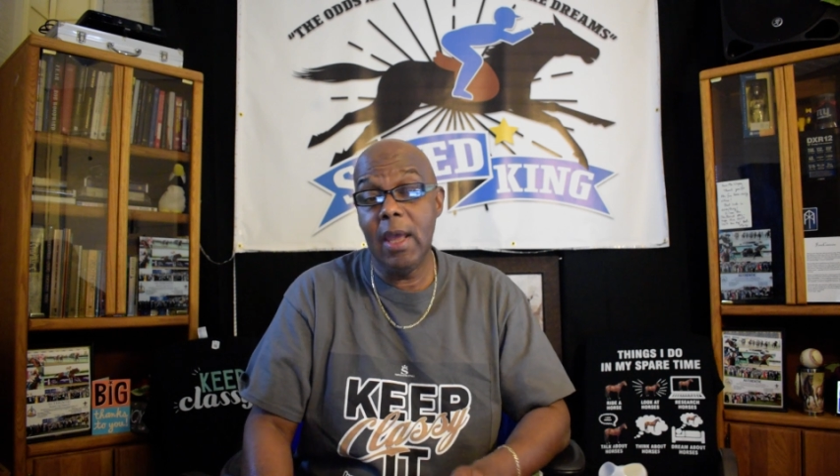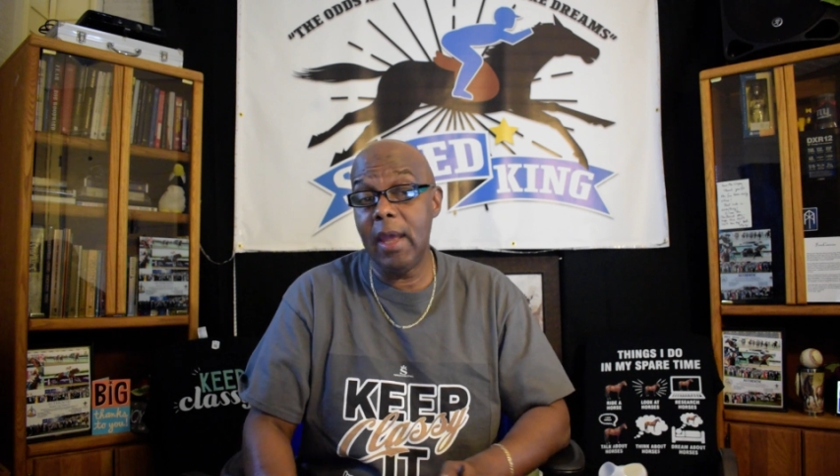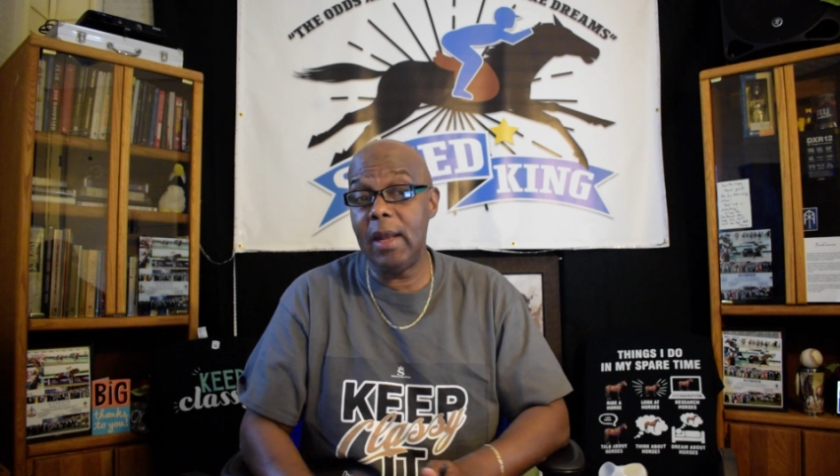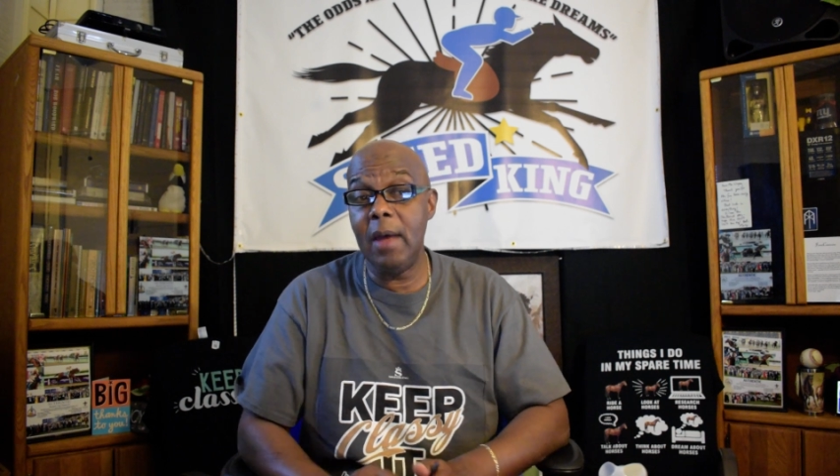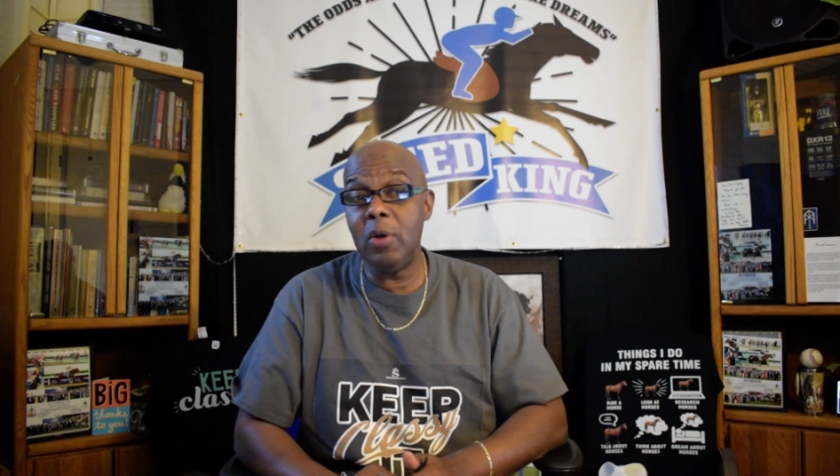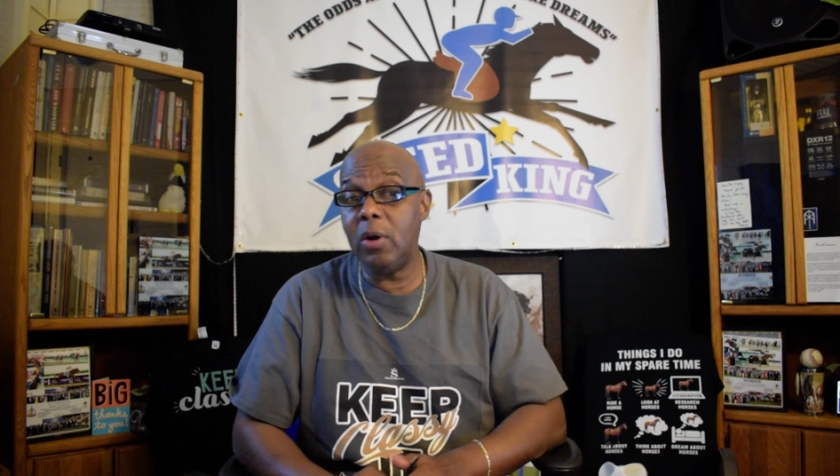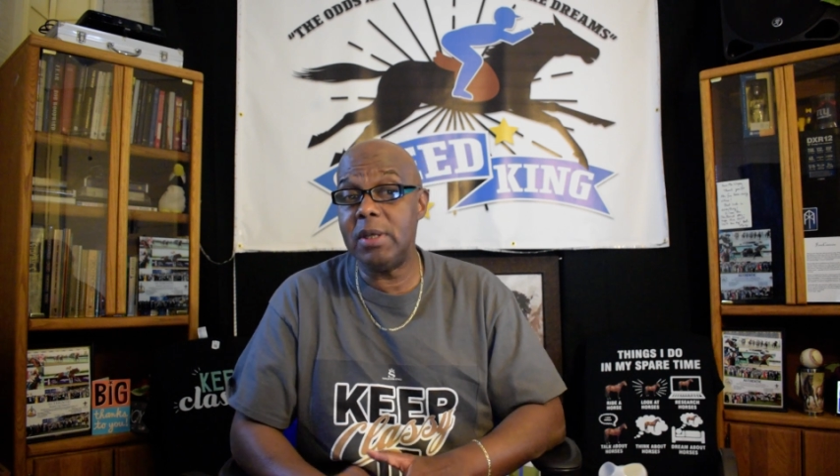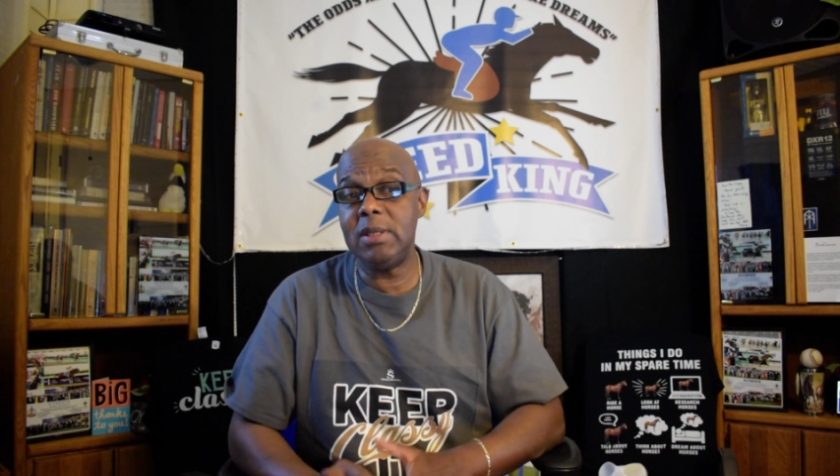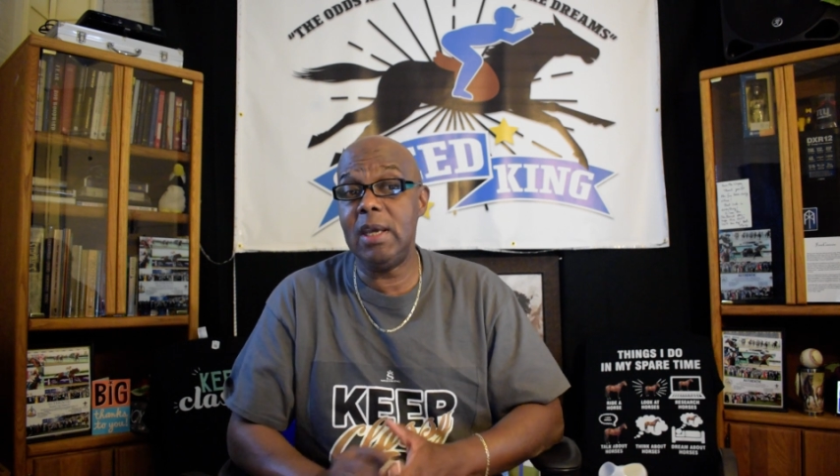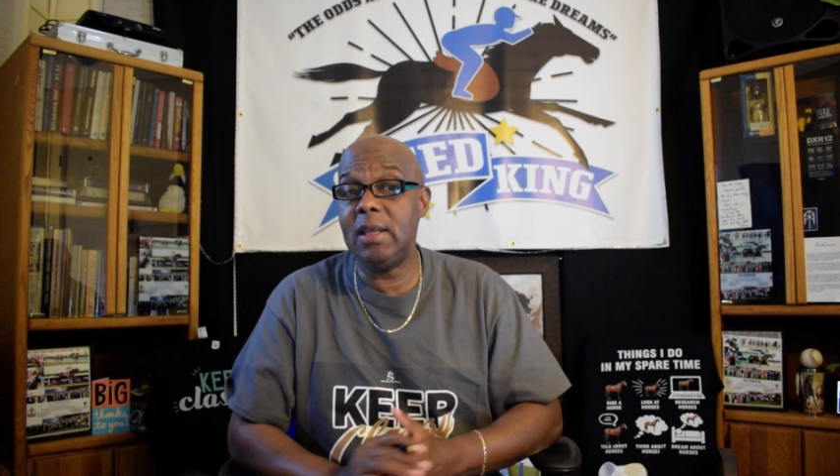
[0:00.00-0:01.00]
And I'm going
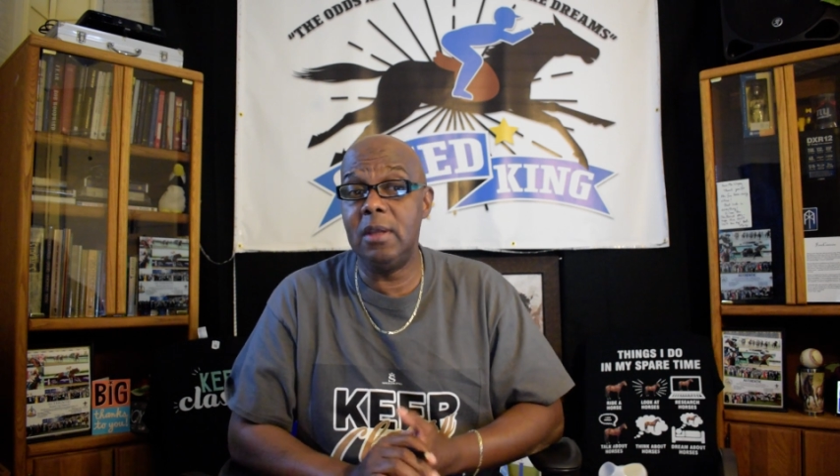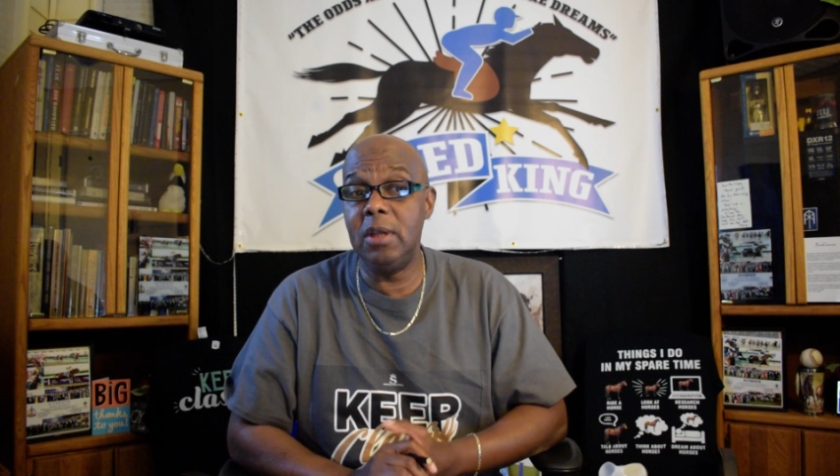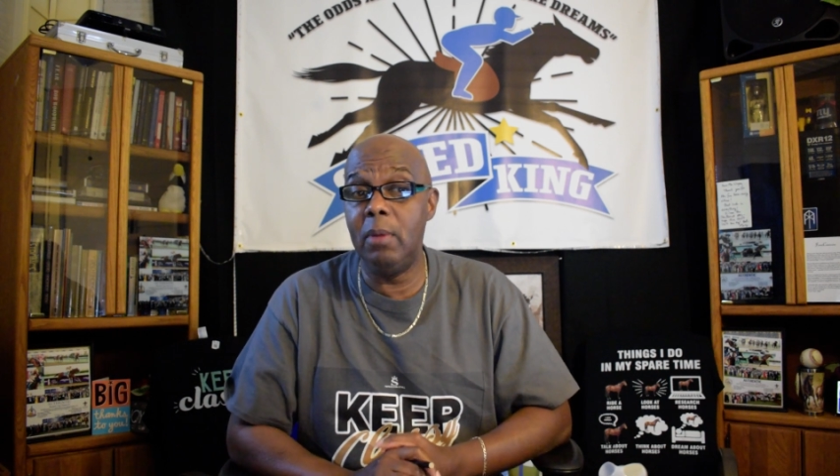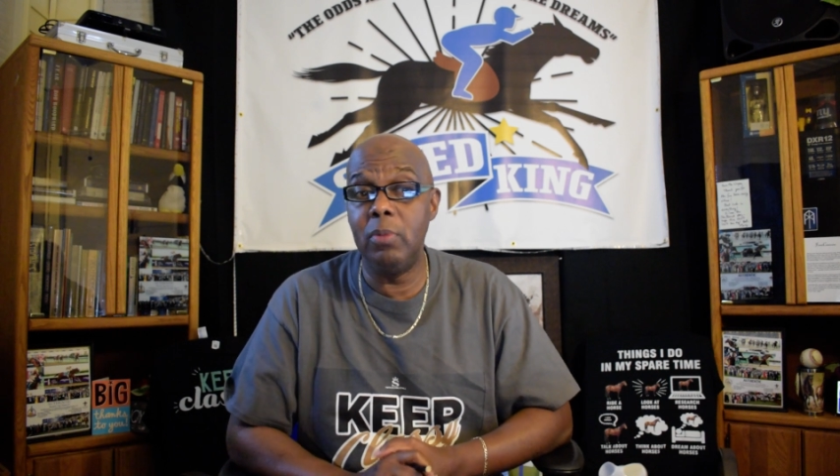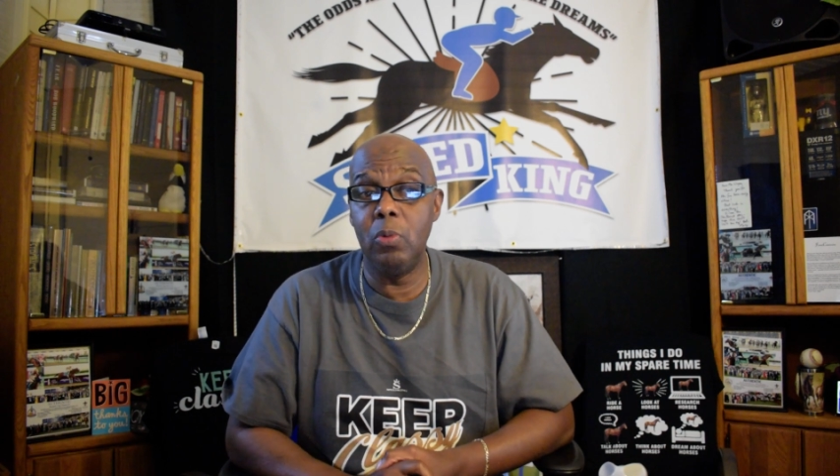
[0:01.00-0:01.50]
to take the number